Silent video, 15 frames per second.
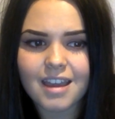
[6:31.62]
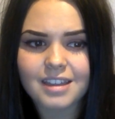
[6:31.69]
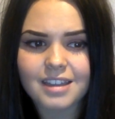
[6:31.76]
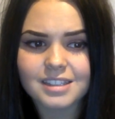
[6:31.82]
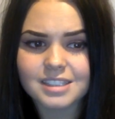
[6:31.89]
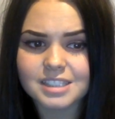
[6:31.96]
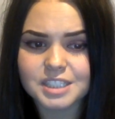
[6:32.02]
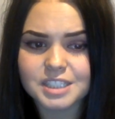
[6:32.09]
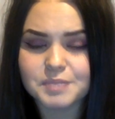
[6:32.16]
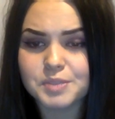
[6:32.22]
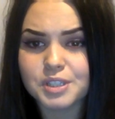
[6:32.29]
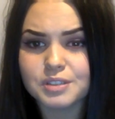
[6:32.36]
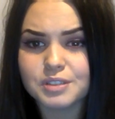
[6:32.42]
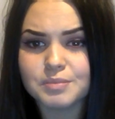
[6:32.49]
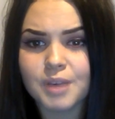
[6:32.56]
Doesn't seem
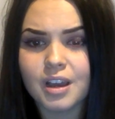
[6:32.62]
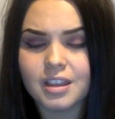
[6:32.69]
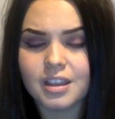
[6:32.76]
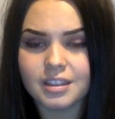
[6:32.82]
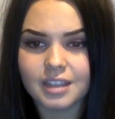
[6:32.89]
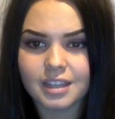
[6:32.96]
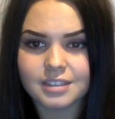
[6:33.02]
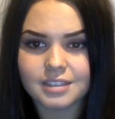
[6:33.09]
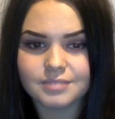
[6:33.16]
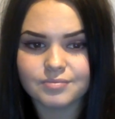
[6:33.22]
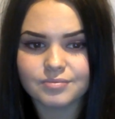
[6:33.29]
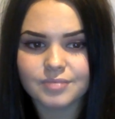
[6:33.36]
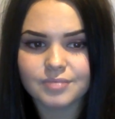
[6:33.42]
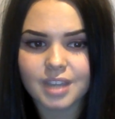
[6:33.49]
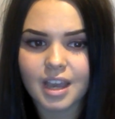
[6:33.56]
so smart in the end,
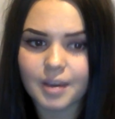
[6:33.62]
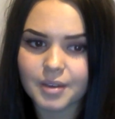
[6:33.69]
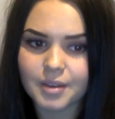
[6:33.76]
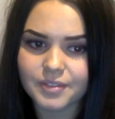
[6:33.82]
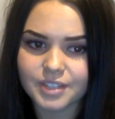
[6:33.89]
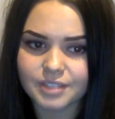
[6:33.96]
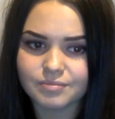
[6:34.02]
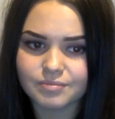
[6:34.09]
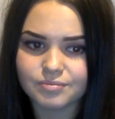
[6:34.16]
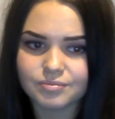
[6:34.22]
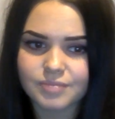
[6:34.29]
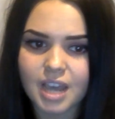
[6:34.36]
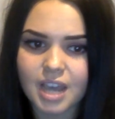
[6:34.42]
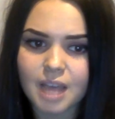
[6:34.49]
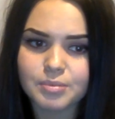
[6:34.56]
however.
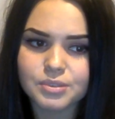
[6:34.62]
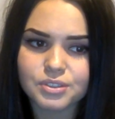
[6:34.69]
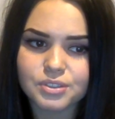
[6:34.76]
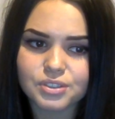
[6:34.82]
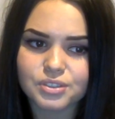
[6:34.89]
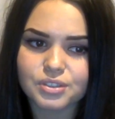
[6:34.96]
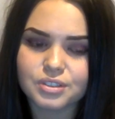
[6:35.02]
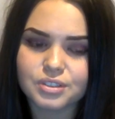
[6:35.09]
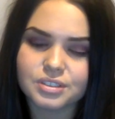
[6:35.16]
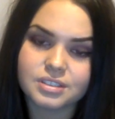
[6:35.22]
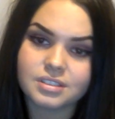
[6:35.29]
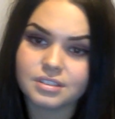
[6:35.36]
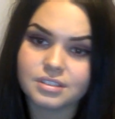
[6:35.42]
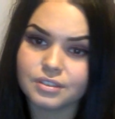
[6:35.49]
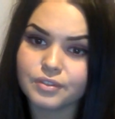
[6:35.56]
Apple just saw this
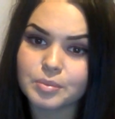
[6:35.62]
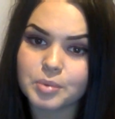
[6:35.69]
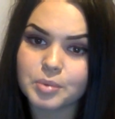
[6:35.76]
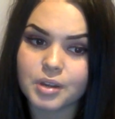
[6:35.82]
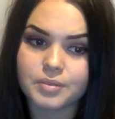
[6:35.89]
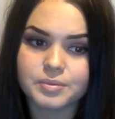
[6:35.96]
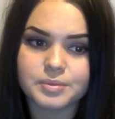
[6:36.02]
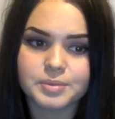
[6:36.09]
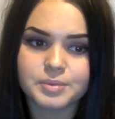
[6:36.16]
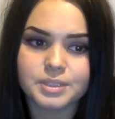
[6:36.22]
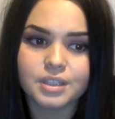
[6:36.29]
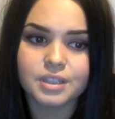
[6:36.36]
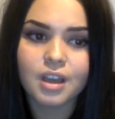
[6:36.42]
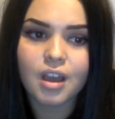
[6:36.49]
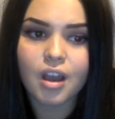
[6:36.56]
as another
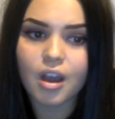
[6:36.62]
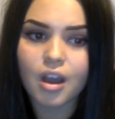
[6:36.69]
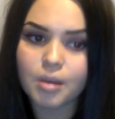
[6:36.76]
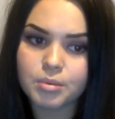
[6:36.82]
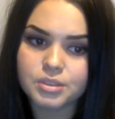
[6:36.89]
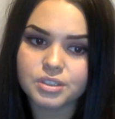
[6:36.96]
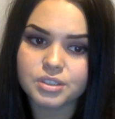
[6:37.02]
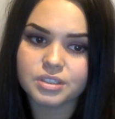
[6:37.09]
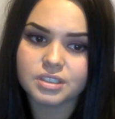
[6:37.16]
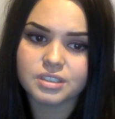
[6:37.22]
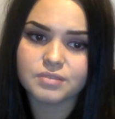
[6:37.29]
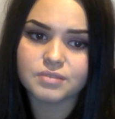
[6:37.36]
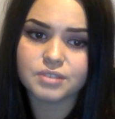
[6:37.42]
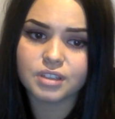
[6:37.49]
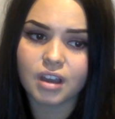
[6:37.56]
profitable
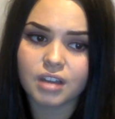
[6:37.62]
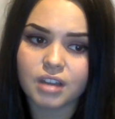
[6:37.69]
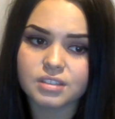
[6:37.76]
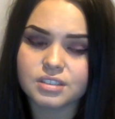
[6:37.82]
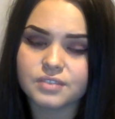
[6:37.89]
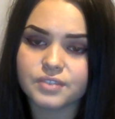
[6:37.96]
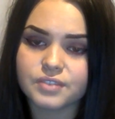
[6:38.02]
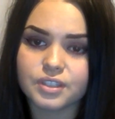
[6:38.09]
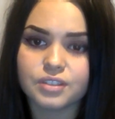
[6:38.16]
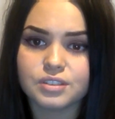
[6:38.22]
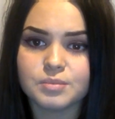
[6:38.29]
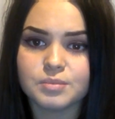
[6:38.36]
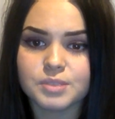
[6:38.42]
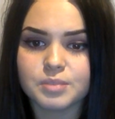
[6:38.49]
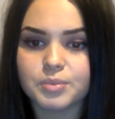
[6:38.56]
opportunity regardless of the
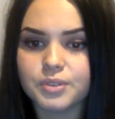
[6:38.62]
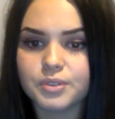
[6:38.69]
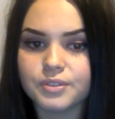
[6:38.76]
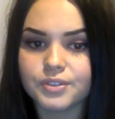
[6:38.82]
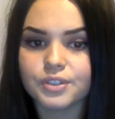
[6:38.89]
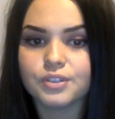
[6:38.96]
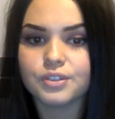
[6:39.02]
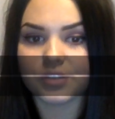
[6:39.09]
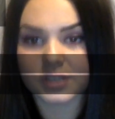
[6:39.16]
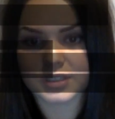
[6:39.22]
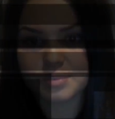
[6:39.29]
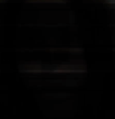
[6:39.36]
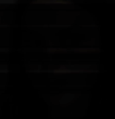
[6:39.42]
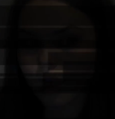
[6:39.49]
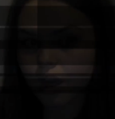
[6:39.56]
customer's approval or
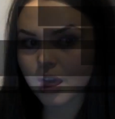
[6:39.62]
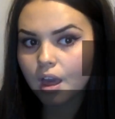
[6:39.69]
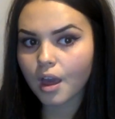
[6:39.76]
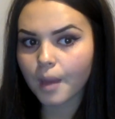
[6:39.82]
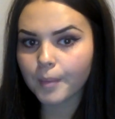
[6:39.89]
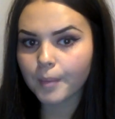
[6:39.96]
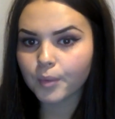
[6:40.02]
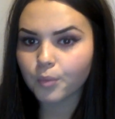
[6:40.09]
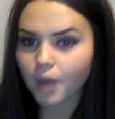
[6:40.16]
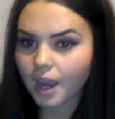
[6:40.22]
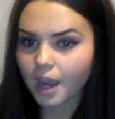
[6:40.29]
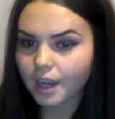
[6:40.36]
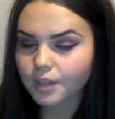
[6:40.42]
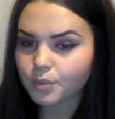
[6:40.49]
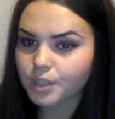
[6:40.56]
disapproval. But
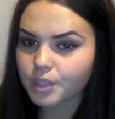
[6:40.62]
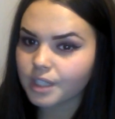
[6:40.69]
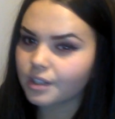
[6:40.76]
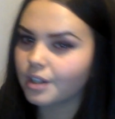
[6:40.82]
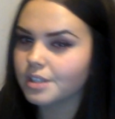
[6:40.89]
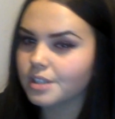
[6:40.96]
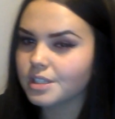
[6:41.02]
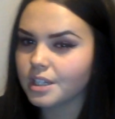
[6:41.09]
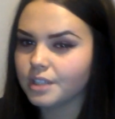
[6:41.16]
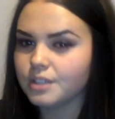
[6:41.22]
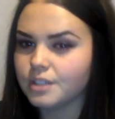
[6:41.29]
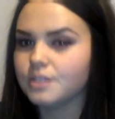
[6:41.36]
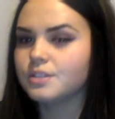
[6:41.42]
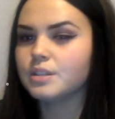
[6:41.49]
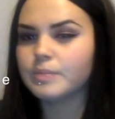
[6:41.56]
why do we
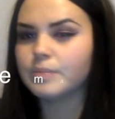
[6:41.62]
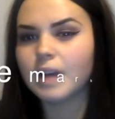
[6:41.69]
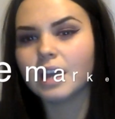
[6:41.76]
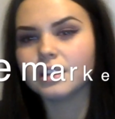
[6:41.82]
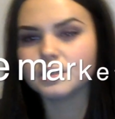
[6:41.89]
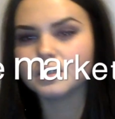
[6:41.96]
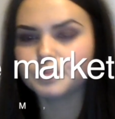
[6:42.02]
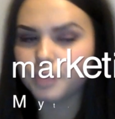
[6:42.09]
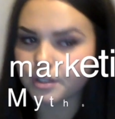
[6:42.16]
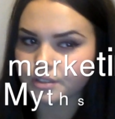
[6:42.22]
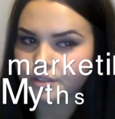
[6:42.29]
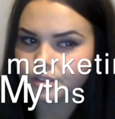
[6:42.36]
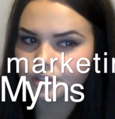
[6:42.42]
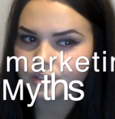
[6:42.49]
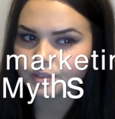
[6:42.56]
continue to buy these
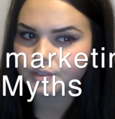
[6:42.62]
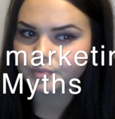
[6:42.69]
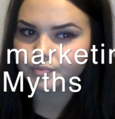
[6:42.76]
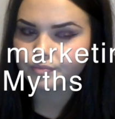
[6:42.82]
products?